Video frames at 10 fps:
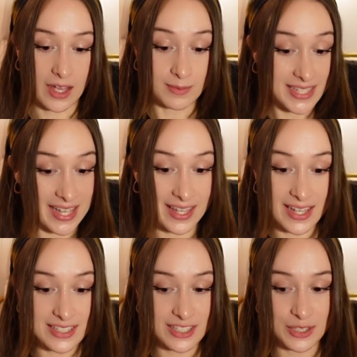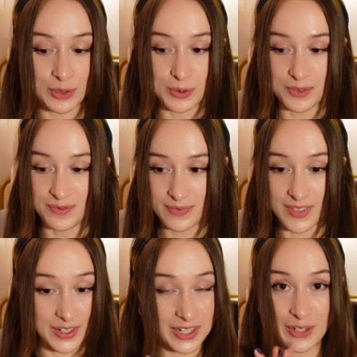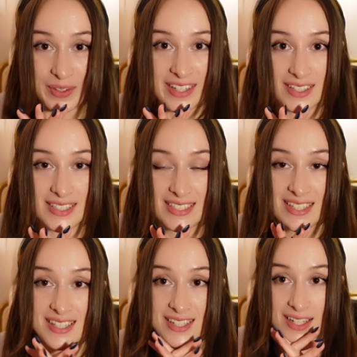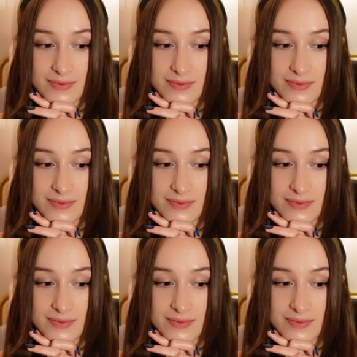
I'm saying yes to learning new things.